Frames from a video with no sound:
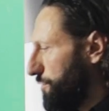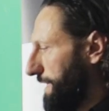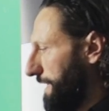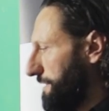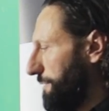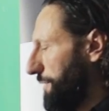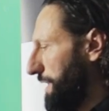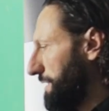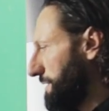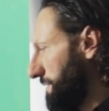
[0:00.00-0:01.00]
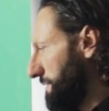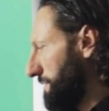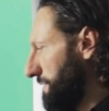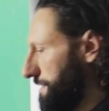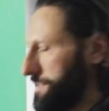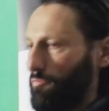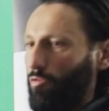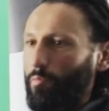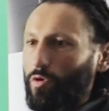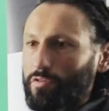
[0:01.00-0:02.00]
we cut the part, there's a
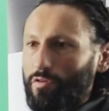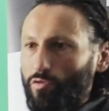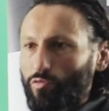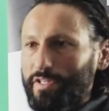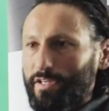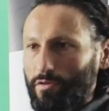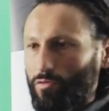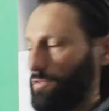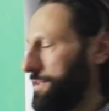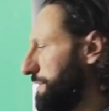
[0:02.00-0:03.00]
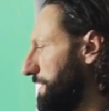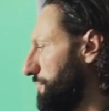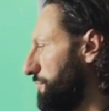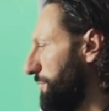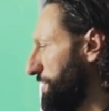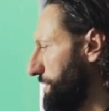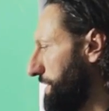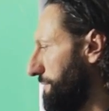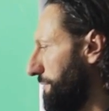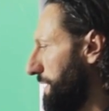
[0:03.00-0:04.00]
robot loading and unloading into the
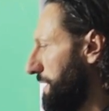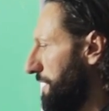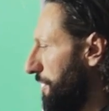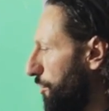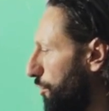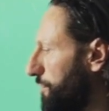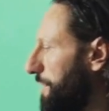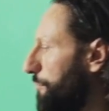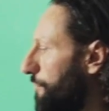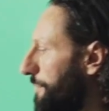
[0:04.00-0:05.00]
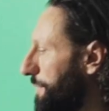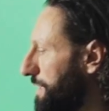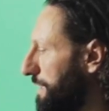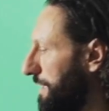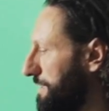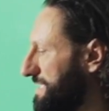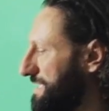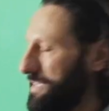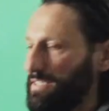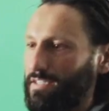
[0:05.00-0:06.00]
machine. All the movements are
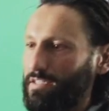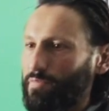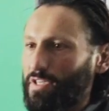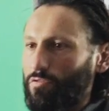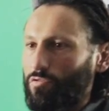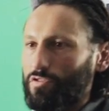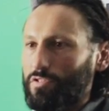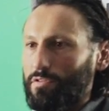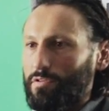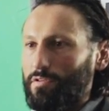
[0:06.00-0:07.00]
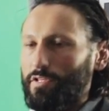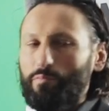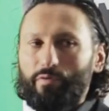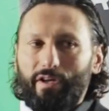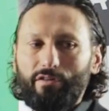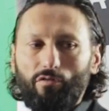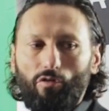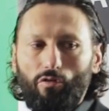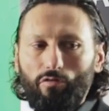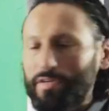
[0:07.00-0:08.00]
CNC because the operator
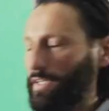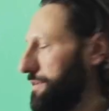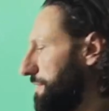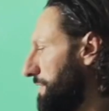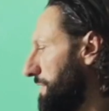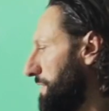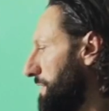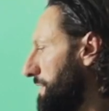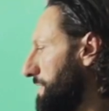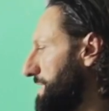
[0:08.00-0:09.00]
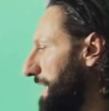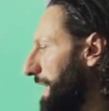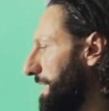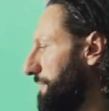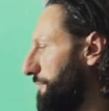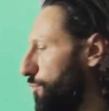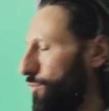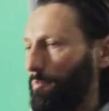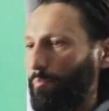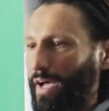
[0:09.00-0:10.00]
only select from one